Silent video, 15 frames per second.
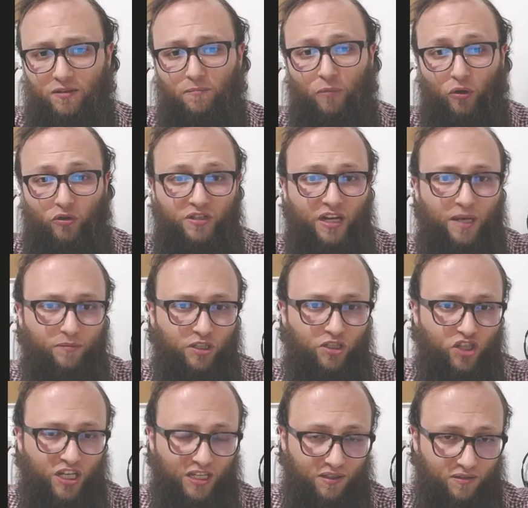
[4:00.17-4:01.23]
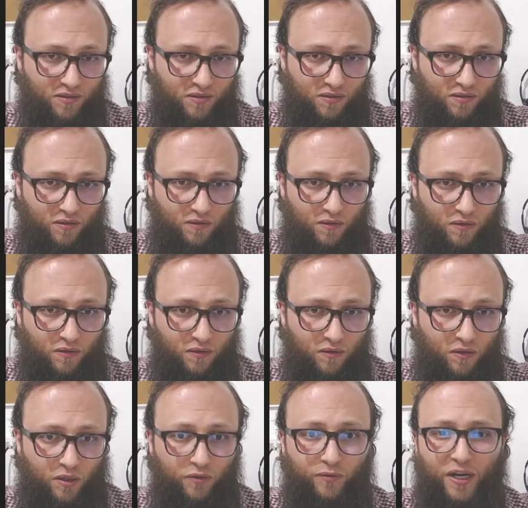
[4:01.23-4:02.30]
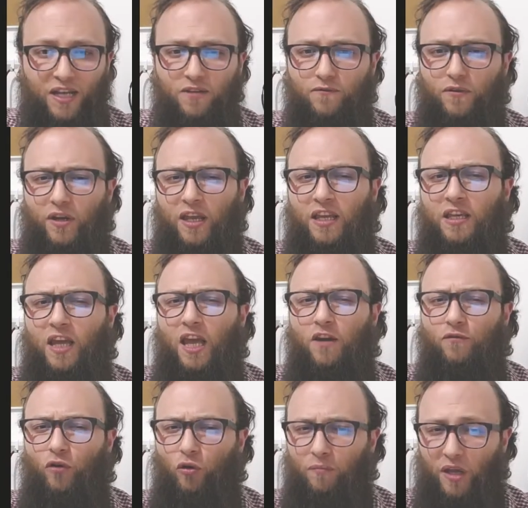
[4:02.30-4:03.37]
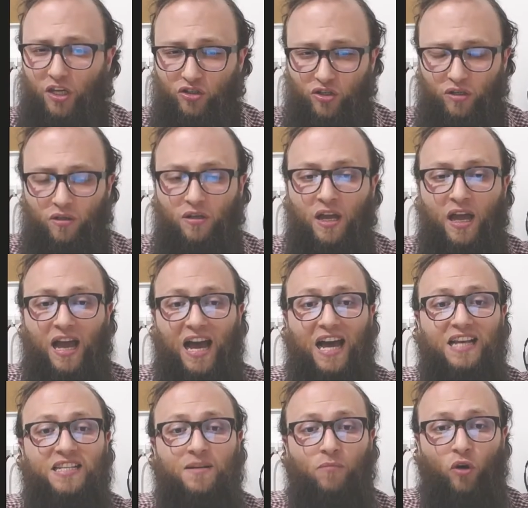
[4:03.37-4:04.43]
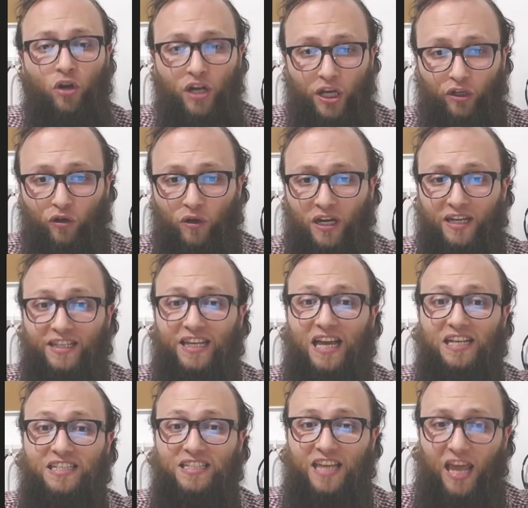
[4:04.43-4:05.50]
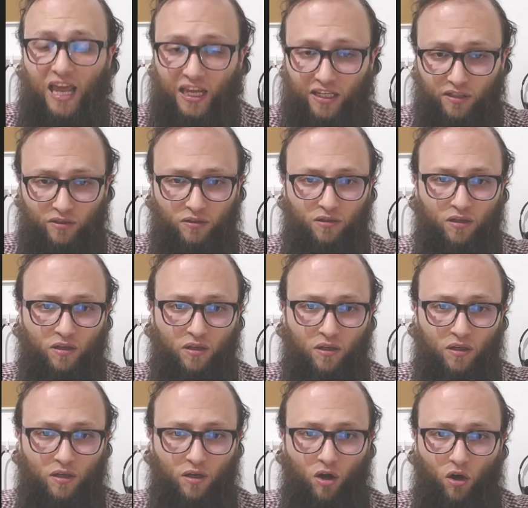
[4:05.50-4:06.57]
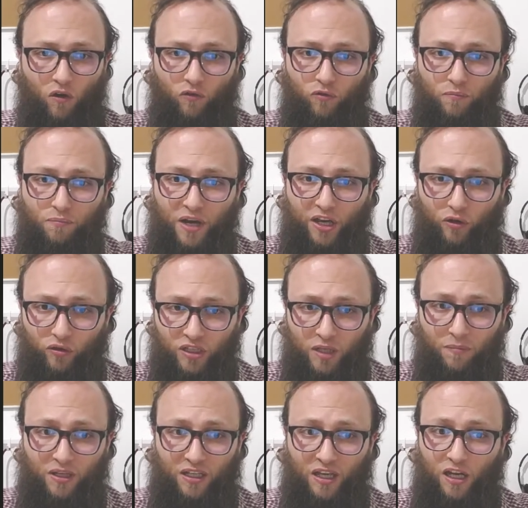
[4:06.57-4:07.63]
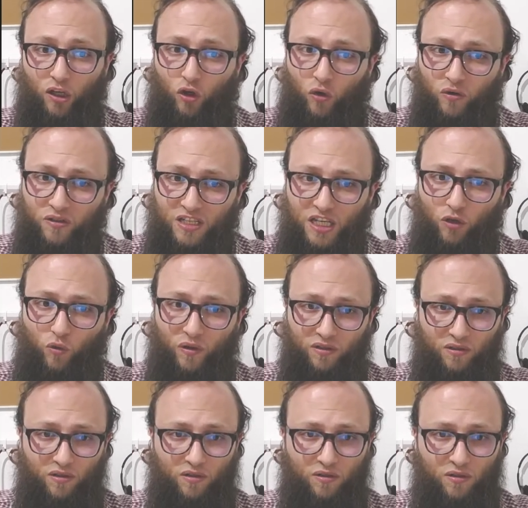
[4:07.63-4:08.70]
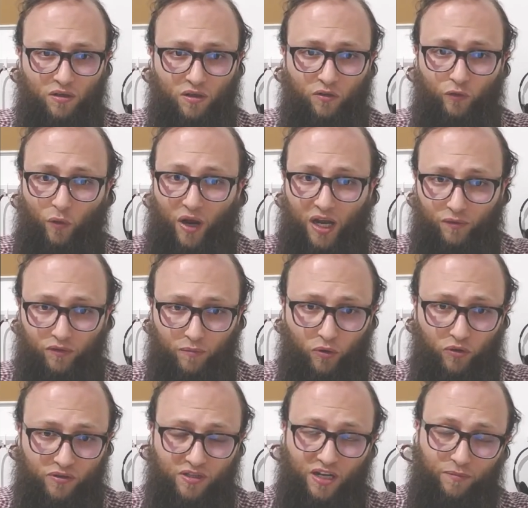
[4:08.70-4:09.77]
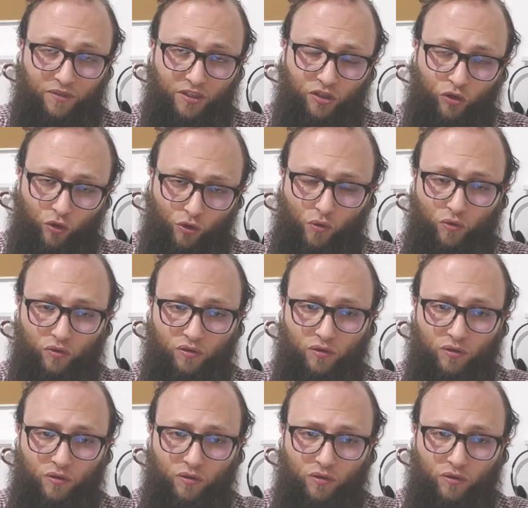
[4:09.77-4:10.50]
postsynaptic genes, transferring information as a molecular cascade of biochemical consequences throughout the postsynaptic neuron.